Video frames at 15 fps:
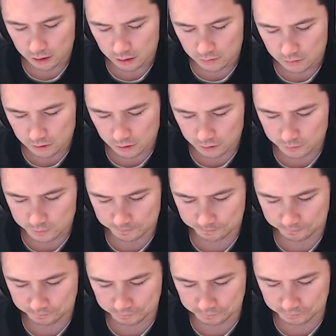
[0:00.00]
So,
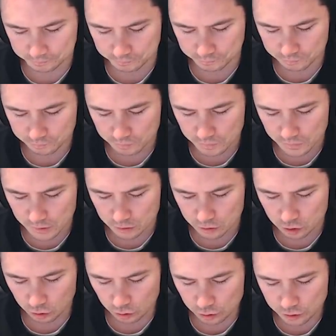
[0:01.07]

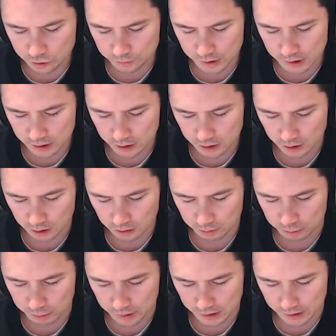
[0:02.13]
talk to me
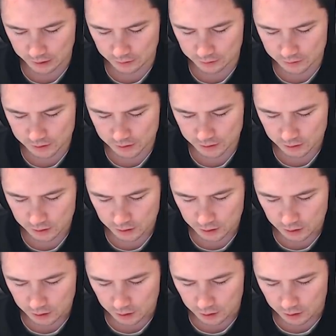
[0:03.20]
about
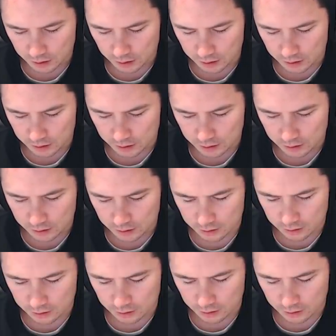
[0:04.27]
uh,
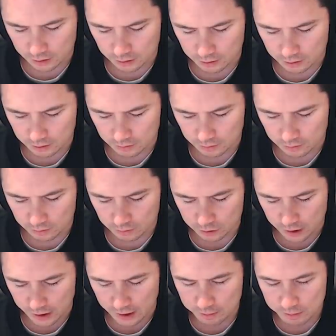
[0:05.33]

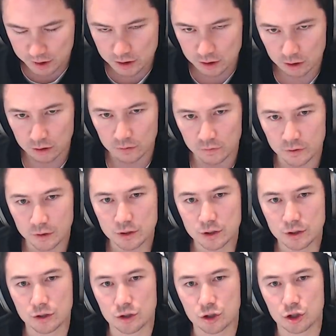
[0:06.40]
Amazon
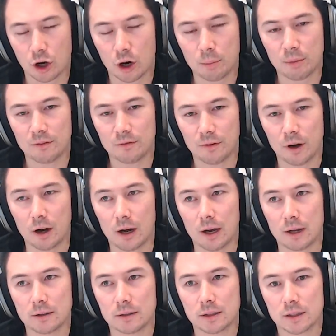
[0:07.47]
versus Shopify.
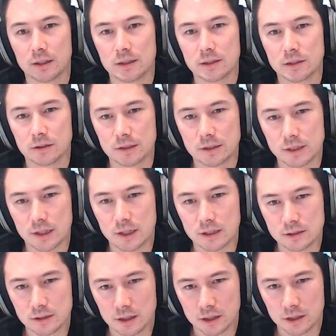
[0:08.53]
So it
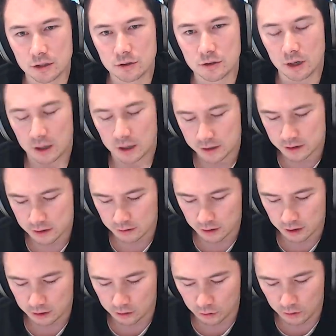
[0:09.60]
sounds like you guys are,
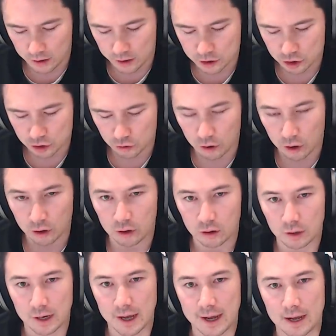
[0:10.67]
are quite strong
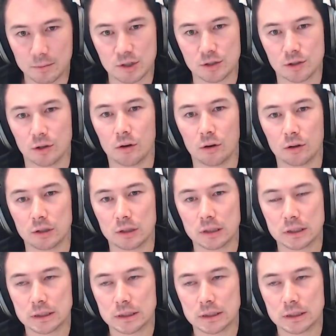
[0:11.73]
on Amazon.